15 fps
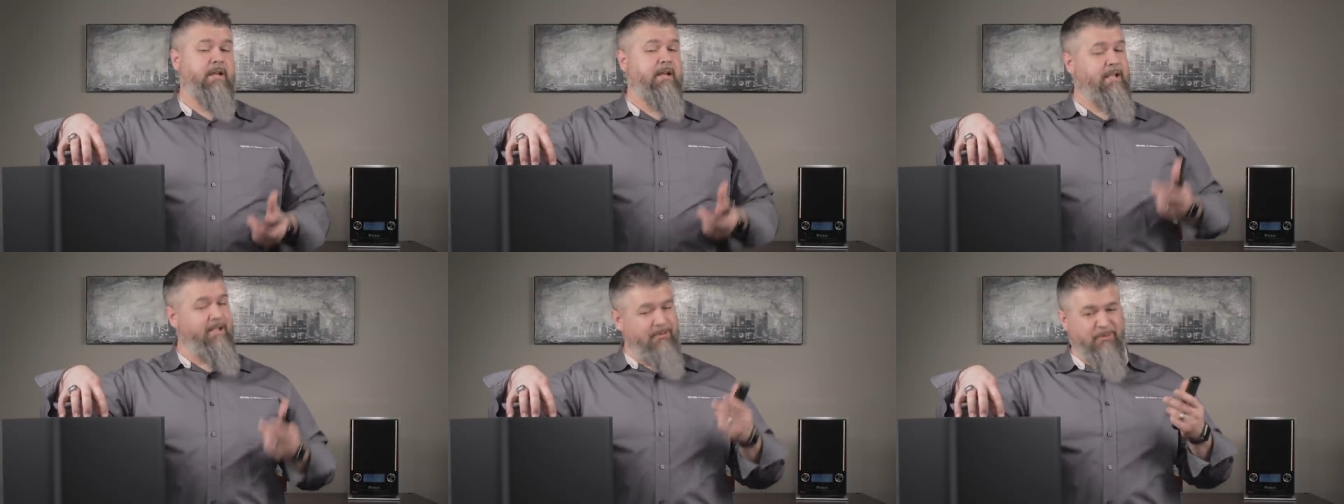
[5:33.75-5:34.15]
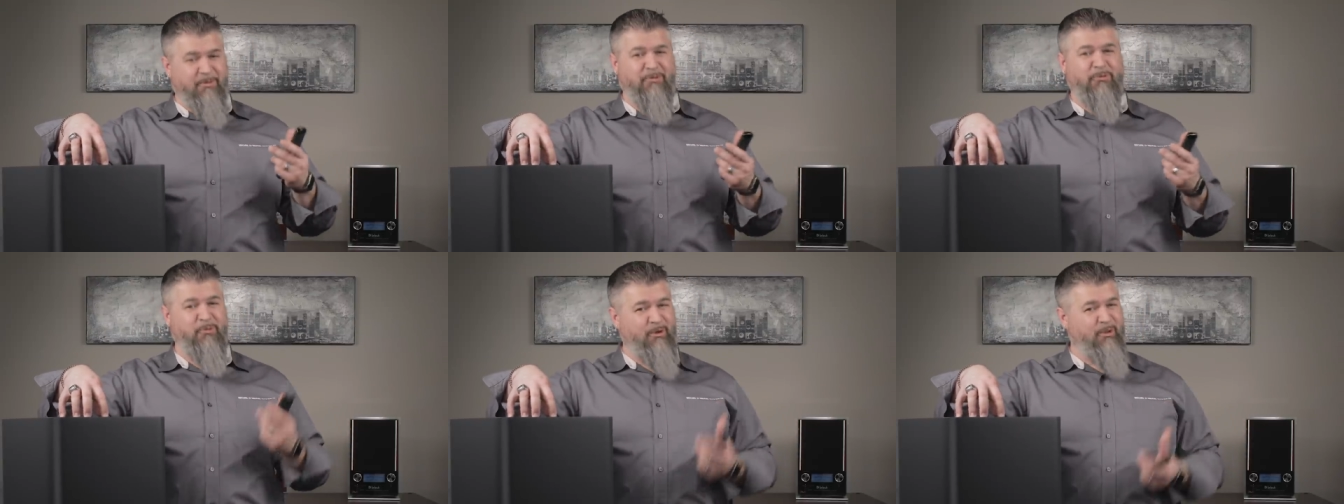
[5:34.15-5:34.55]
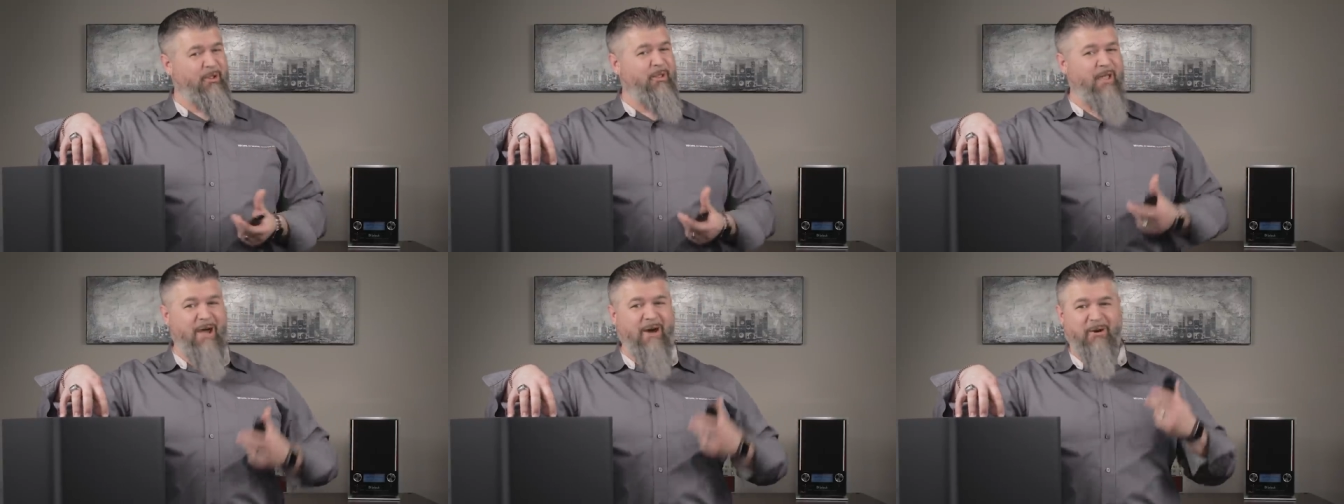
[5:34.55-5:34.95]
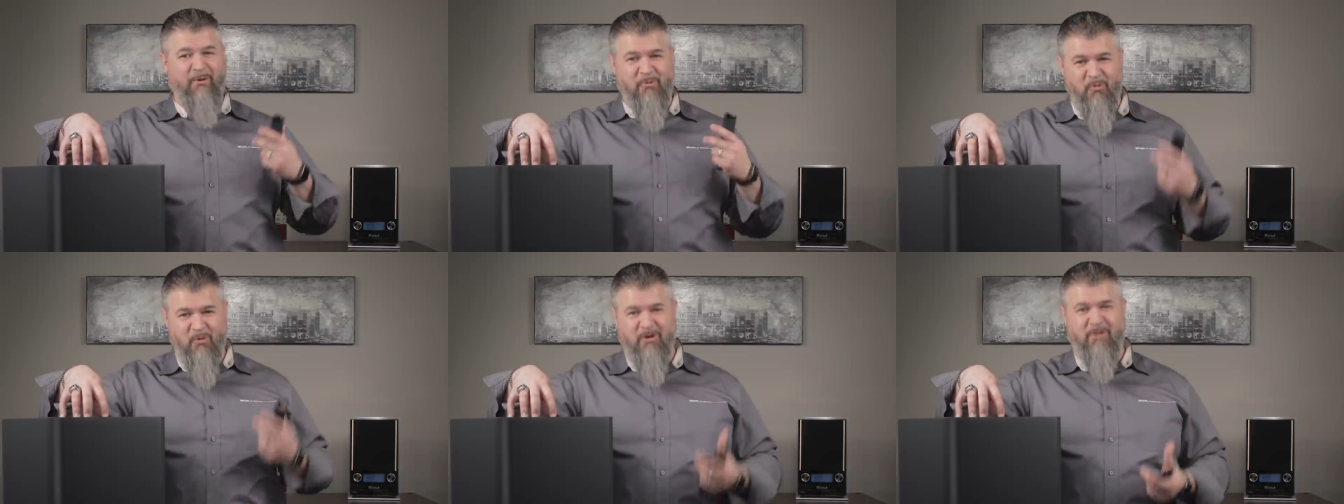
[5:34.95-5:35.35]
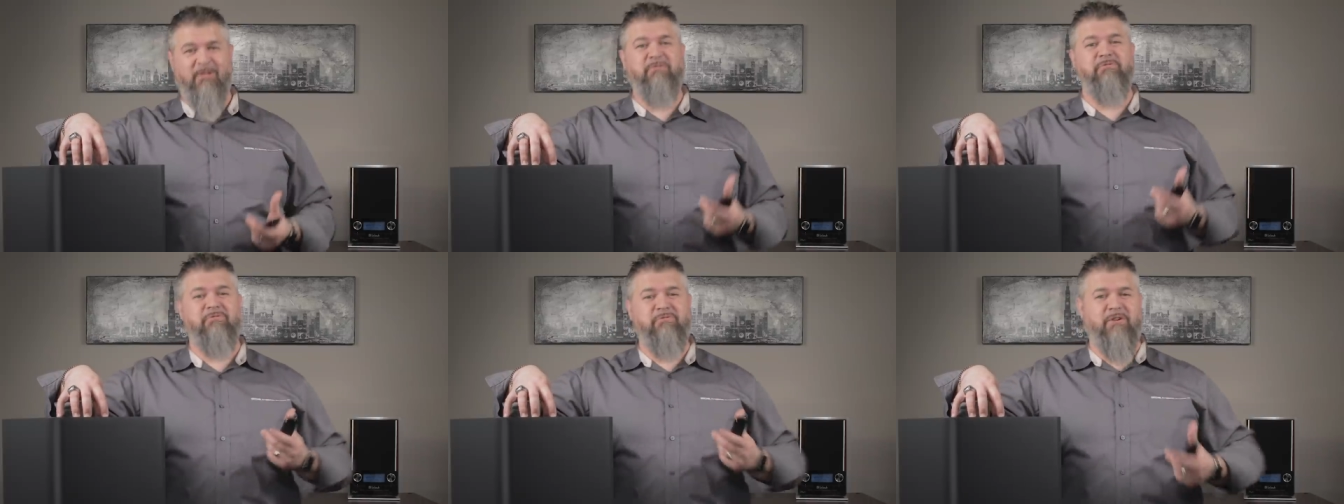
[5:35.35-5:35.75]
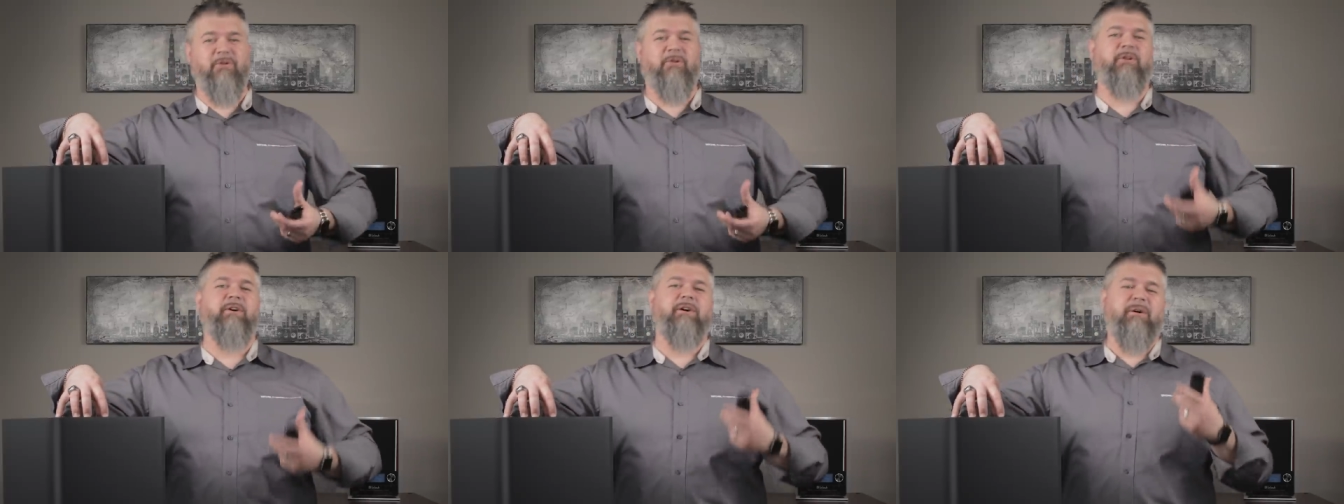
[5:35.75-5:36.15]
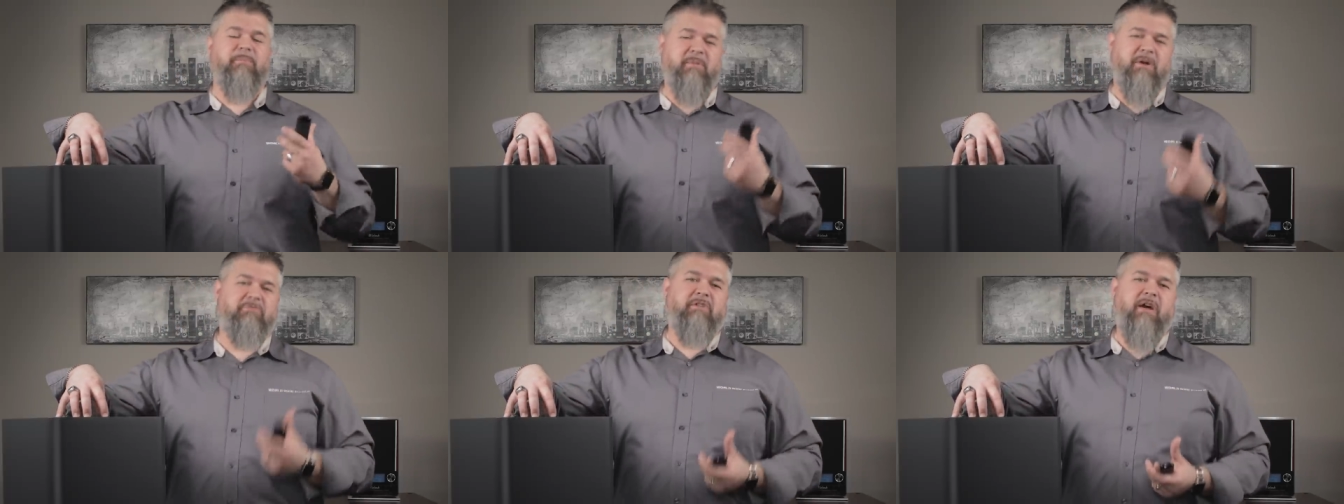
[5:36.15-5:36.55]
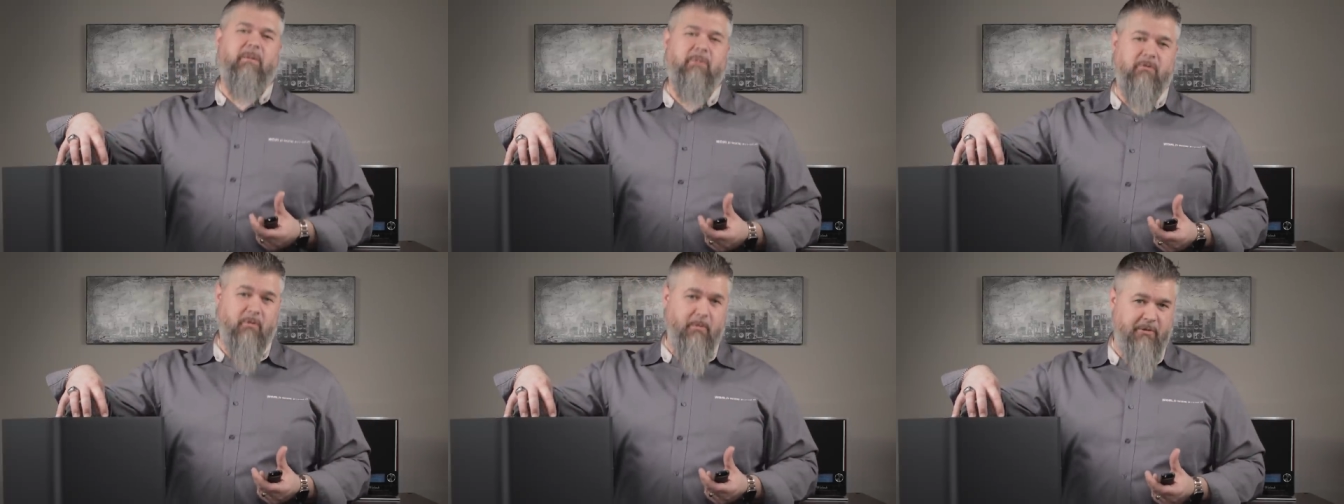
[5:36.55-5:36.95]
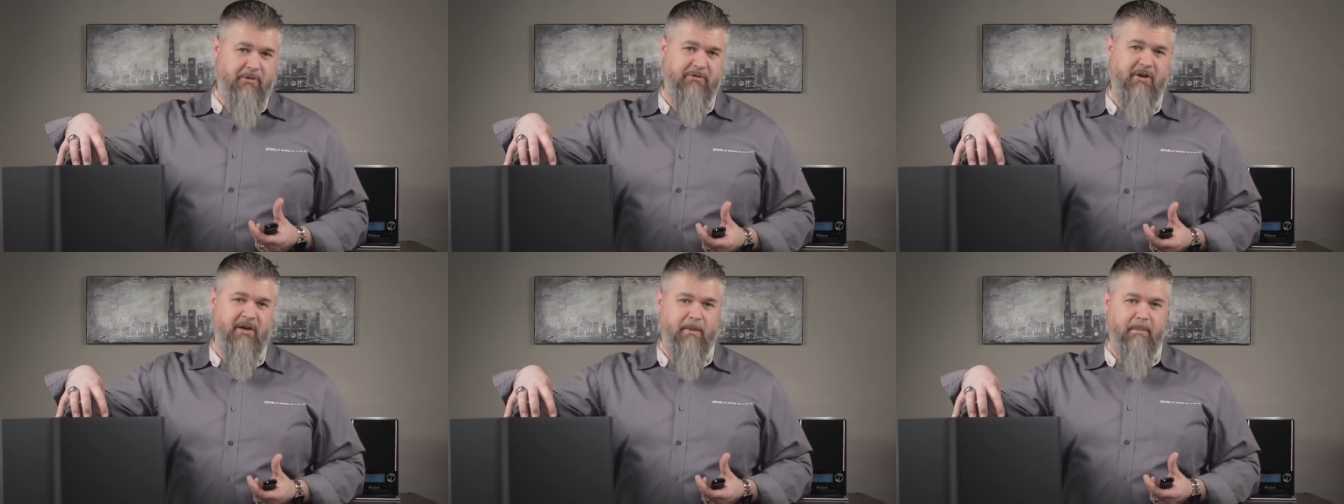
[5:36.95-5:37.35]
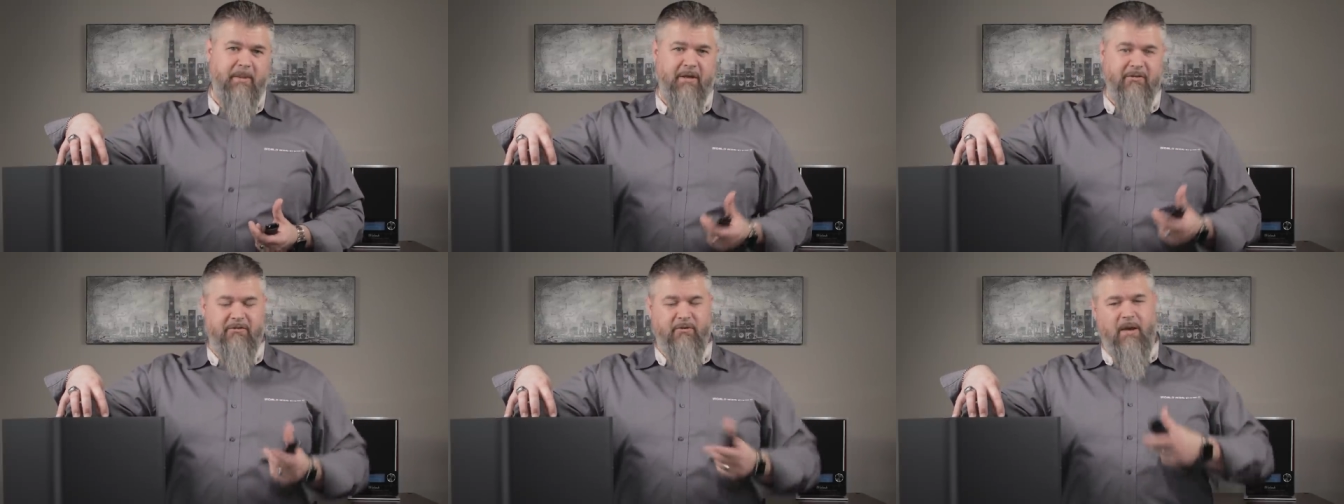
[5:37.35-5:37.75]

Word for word: and it was really loud. It really filled my family room with a ton of bass.